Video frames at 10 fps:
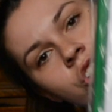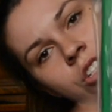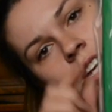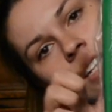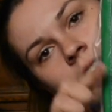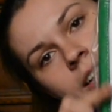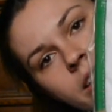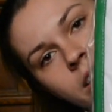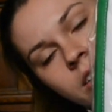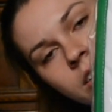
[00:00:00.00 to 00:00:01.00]
just got like
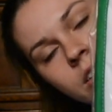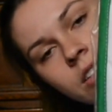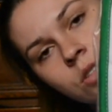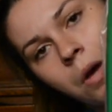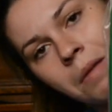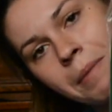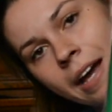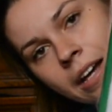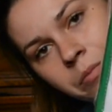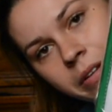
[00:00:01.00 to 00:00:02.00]
the white
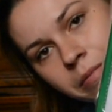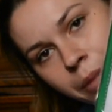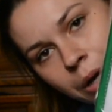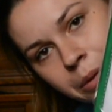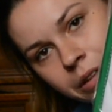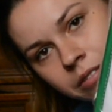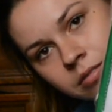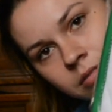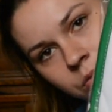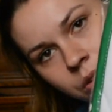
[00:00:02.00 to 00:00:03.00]
pad with piping,
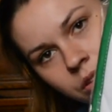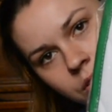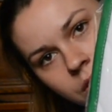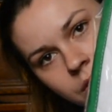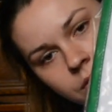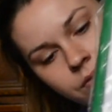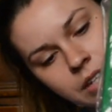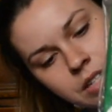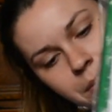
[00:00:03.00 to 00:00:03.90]
with fancy